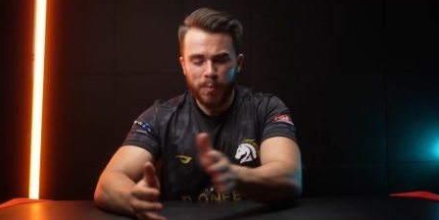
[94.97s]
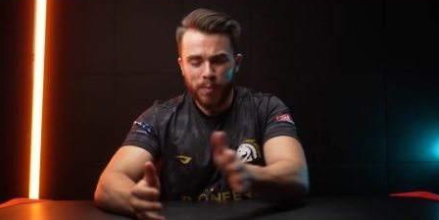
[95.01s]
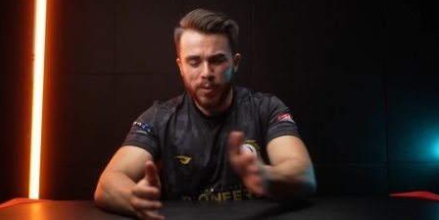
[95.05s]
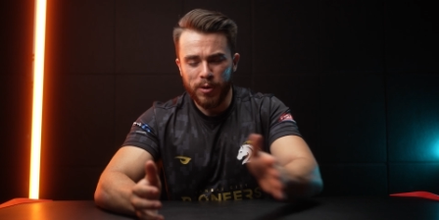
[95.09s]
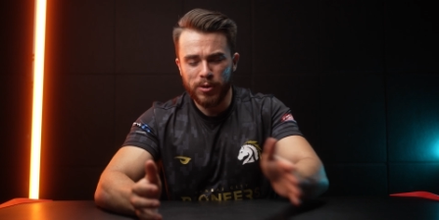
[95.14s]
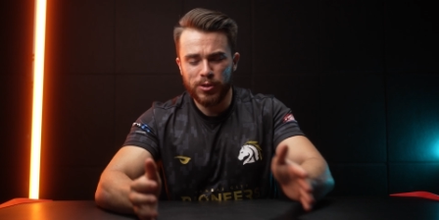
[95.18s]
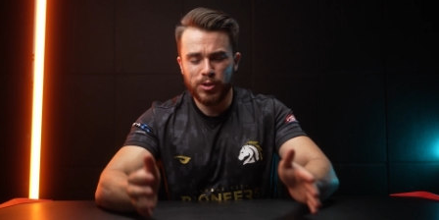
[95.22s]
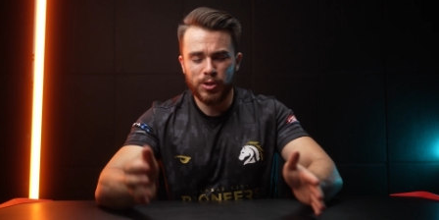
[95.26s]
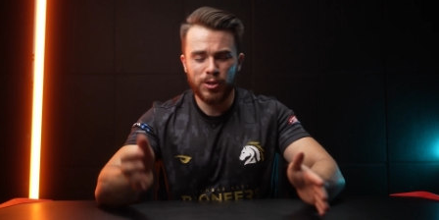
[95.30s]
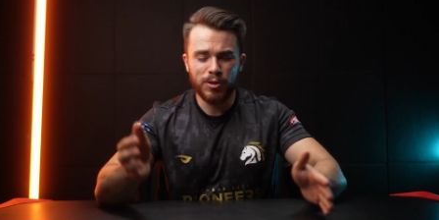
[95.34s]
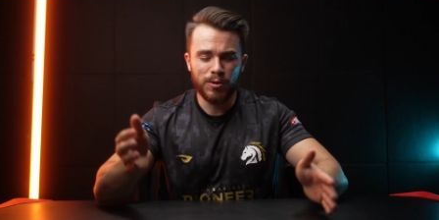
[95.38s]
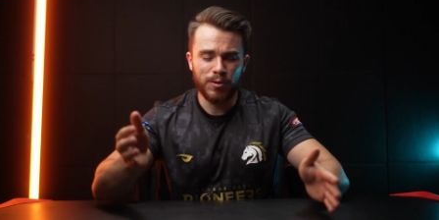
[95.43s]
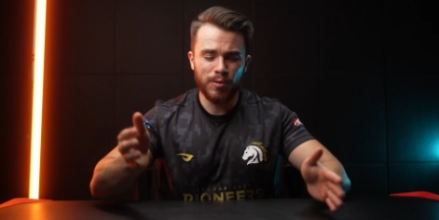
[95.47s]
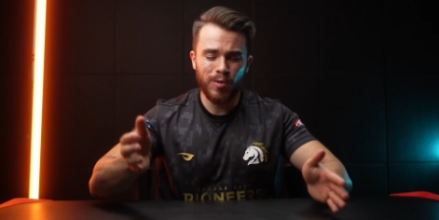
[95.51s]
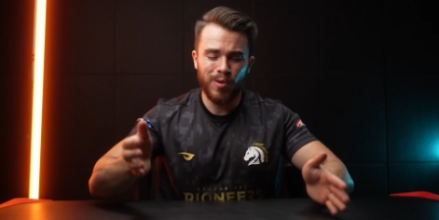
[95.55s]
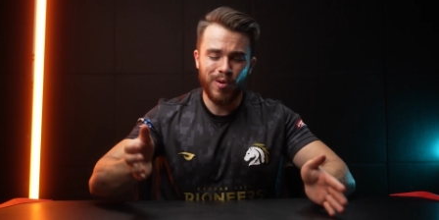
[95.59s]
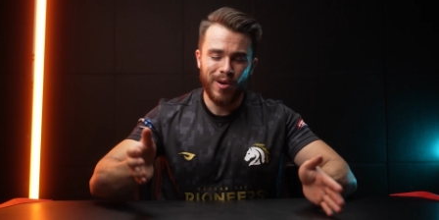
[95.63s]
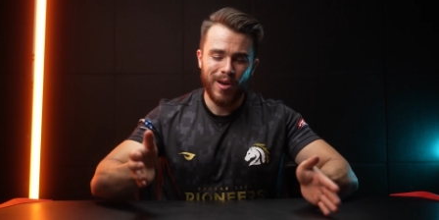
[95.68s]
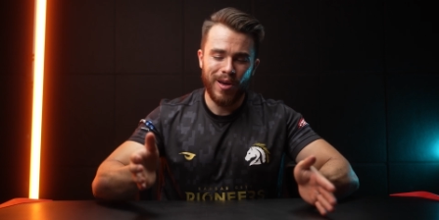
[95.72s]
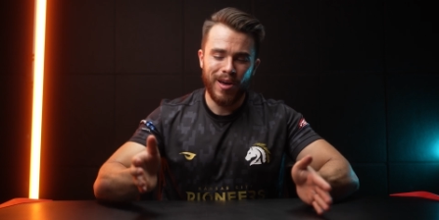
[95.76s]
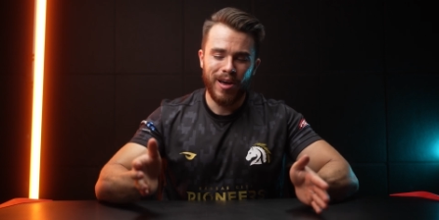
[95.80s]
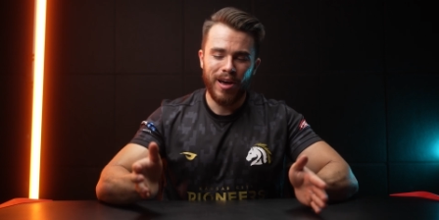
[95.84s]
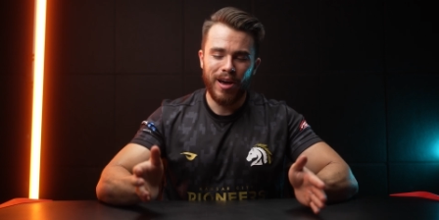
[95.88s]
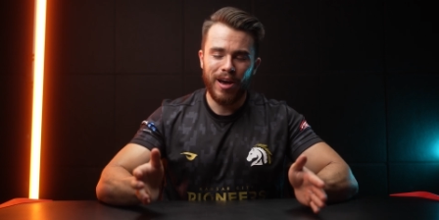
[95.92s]
put
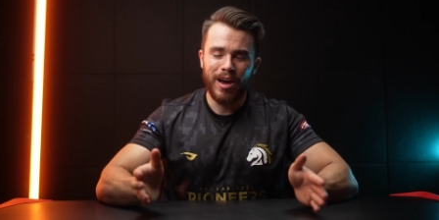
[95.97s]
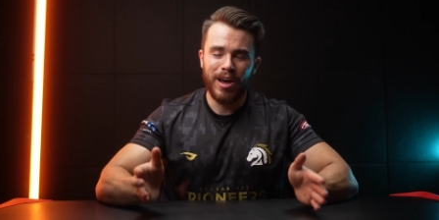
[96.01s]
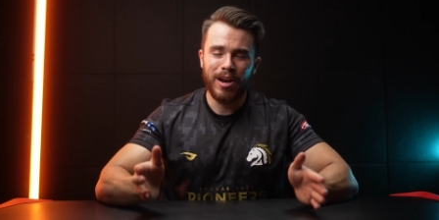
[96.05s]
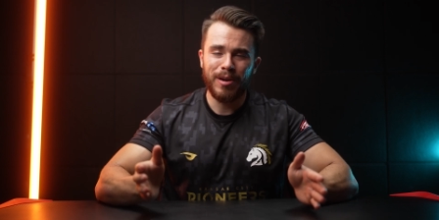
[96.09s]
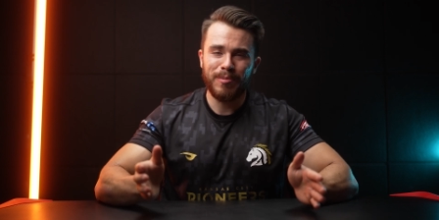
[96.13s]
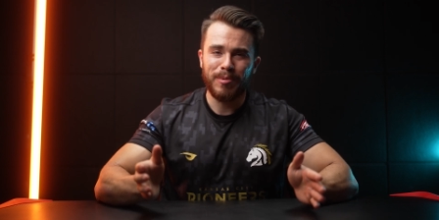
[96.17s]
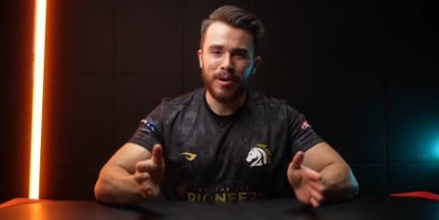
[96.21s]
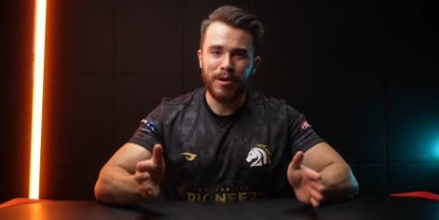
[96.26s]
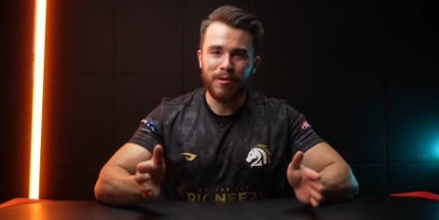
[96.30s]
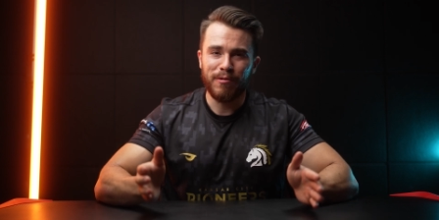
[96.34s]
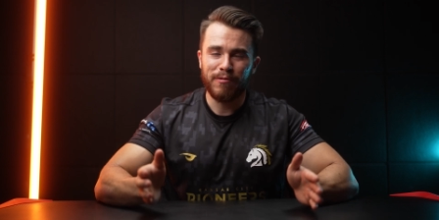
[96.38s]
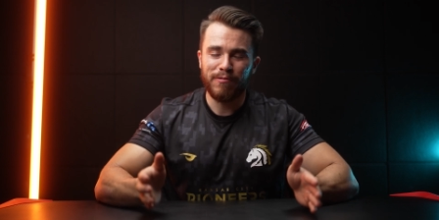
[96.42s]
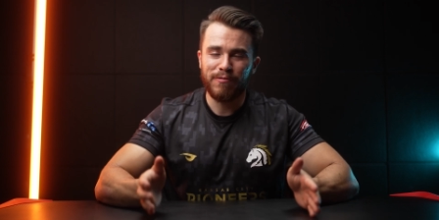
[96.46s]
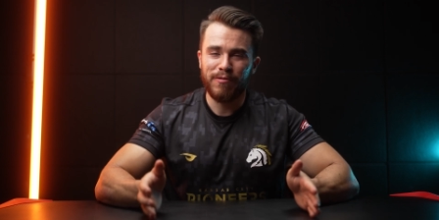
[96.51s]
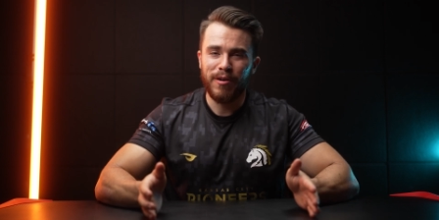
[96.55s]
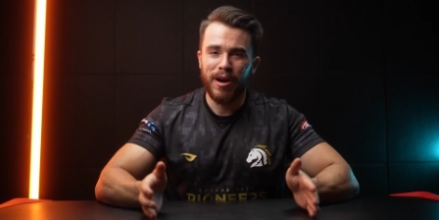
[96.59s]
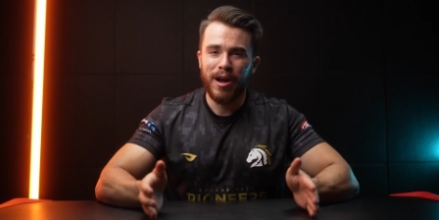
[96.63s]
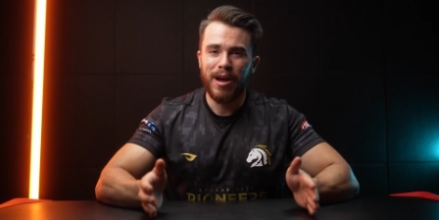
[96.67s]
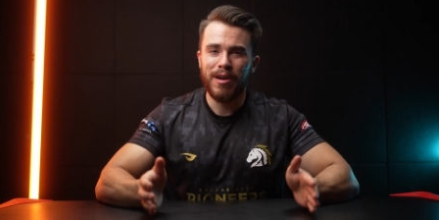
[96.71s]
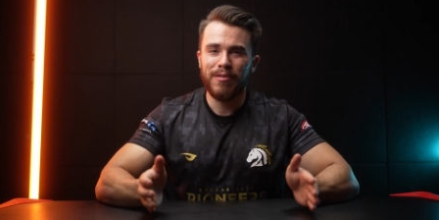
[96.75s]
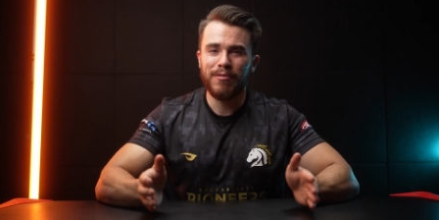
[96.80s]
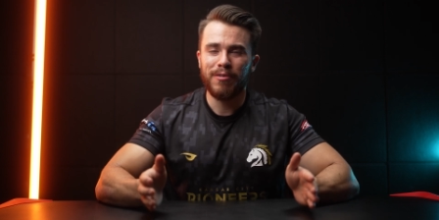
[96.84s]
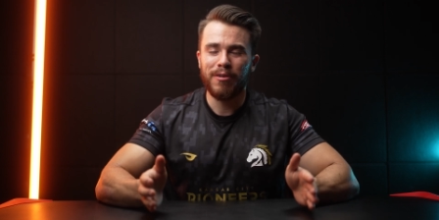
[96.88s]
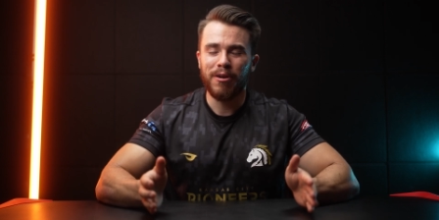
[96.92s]
you at about
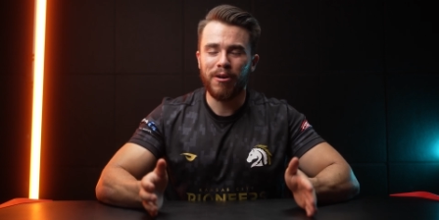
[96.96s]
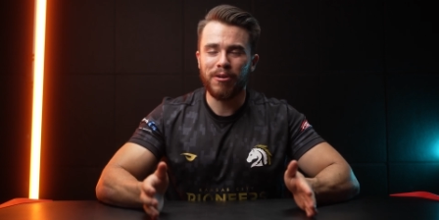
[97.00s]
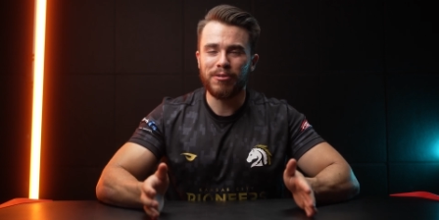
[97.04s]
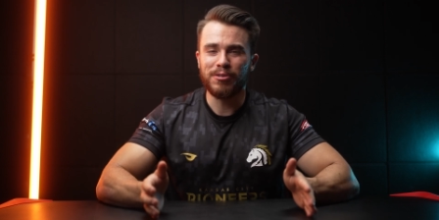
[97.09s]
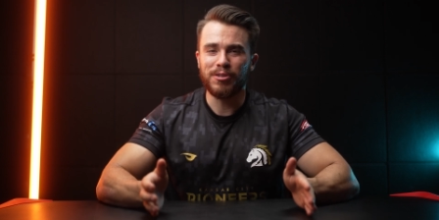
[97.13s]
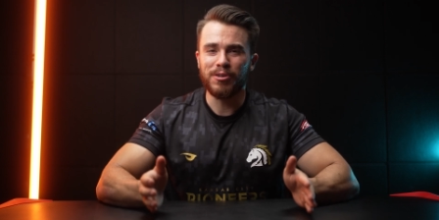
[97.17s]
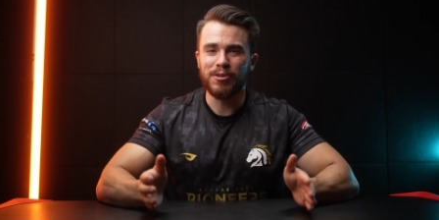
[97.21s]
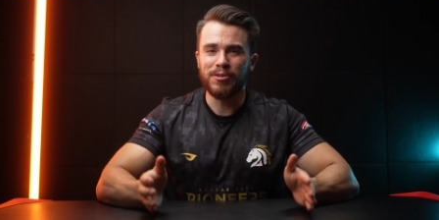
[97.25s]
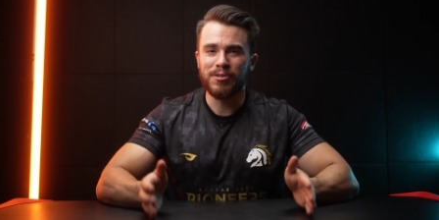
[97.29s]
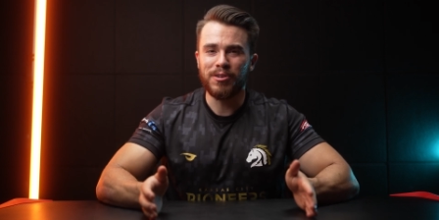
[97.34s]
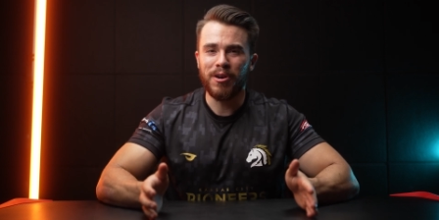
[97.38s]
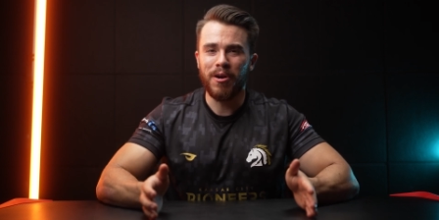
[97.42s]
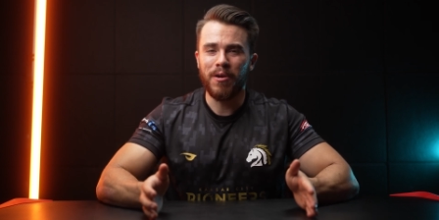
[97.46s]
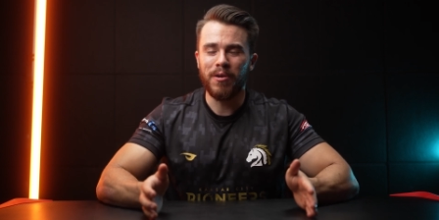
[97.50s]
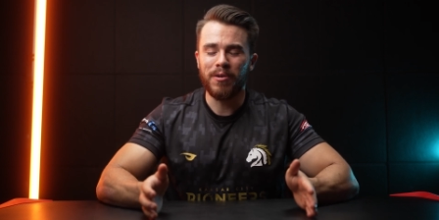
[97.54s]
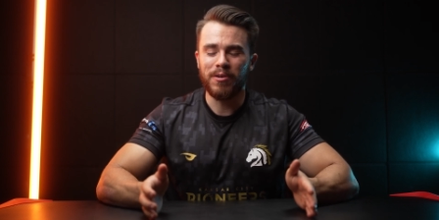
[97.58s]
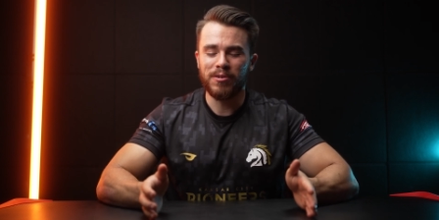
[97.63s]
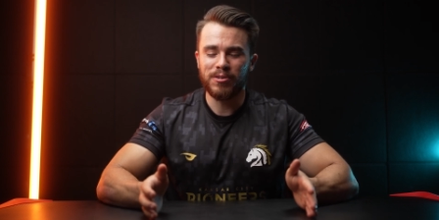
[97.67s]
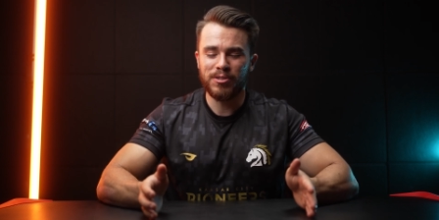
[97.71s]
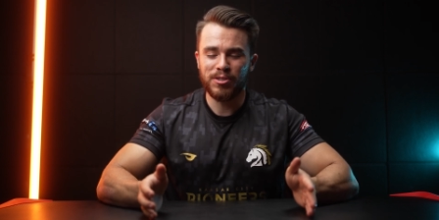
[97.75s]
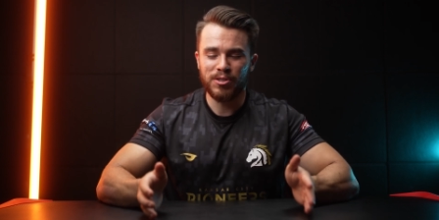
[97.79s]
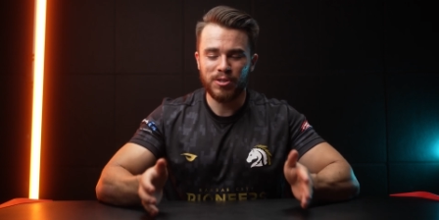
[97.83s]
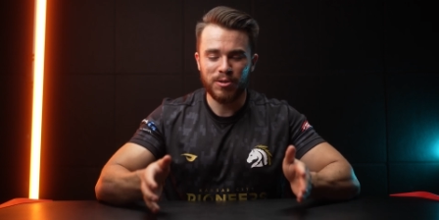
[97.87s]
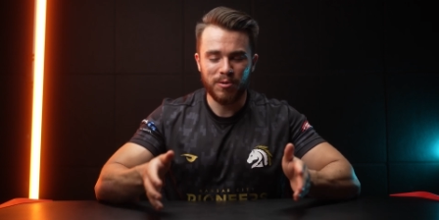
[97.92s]

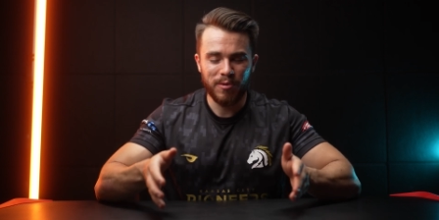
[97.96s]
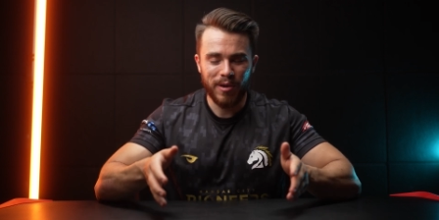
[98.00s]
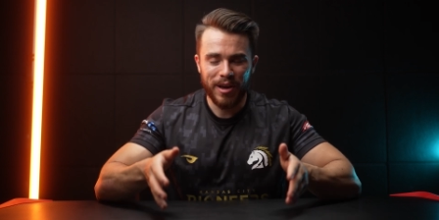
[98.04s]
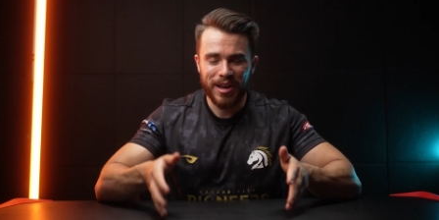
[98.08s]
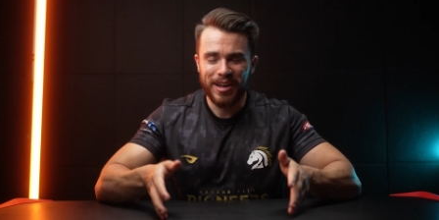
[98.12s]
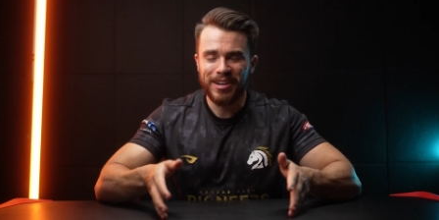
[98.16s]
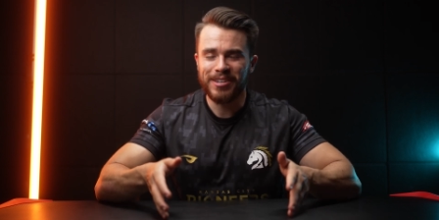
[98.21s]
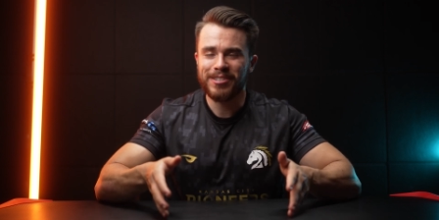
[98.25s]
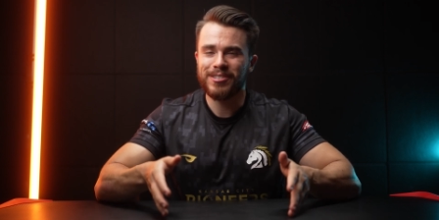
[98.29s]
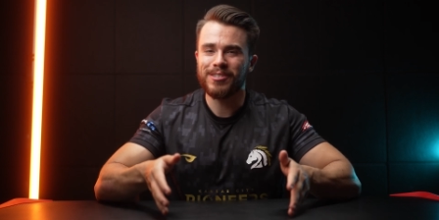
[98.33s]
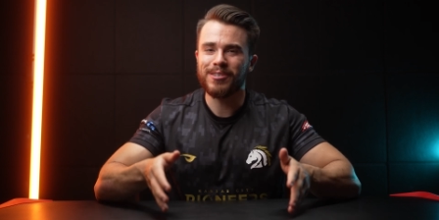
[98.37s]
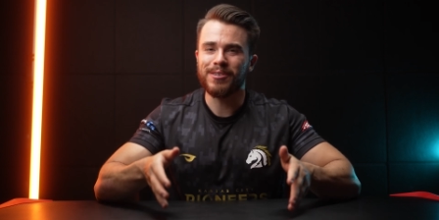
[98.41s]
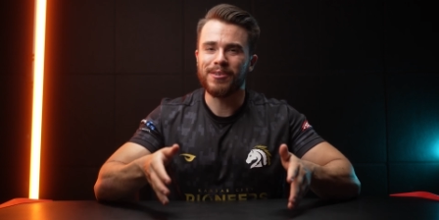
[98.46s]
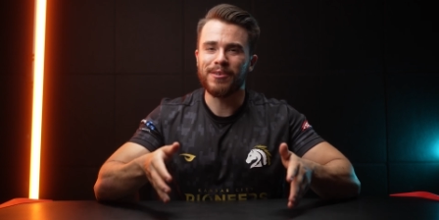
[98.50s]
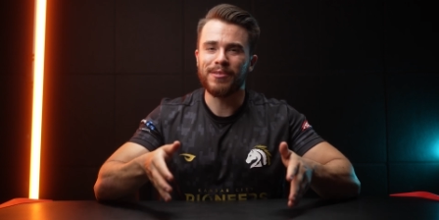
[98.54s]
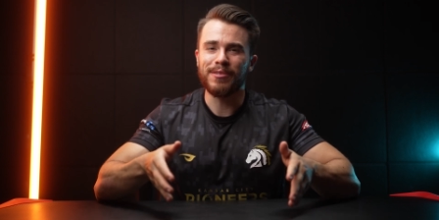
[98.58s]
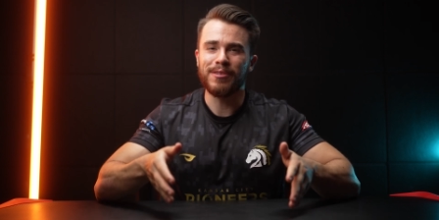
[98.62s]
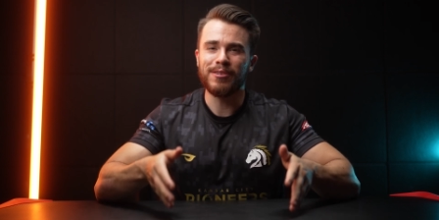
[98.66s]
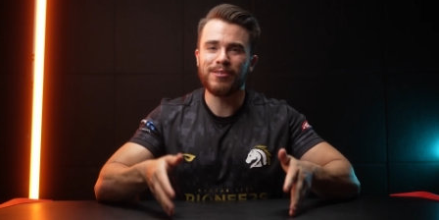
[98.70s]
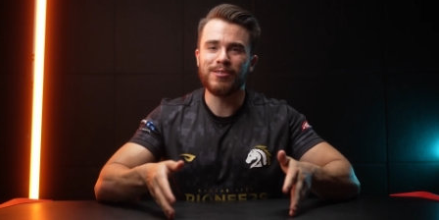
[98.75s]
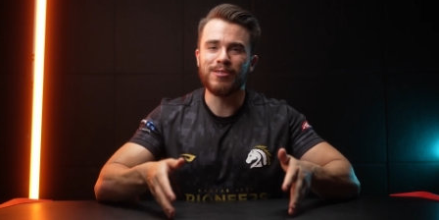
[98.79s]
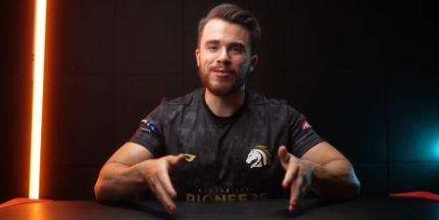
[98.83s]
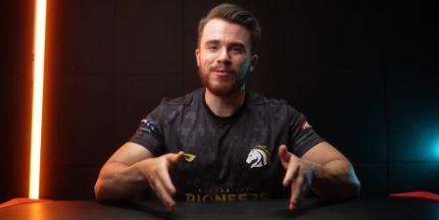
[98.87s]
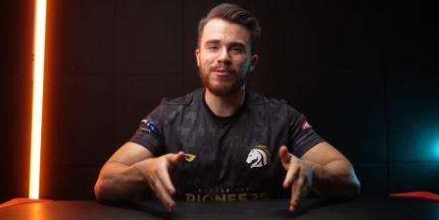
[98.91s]
$500 to enter
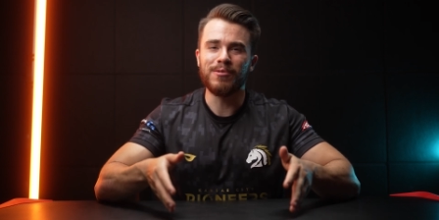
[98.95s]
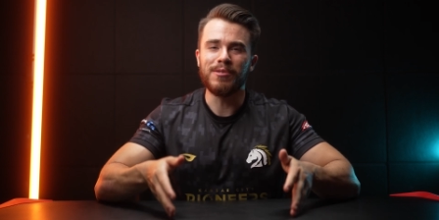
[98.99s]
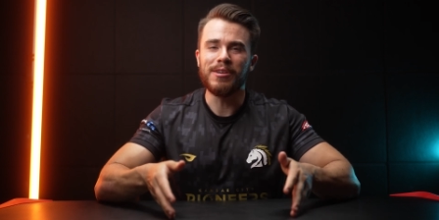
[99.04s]
this new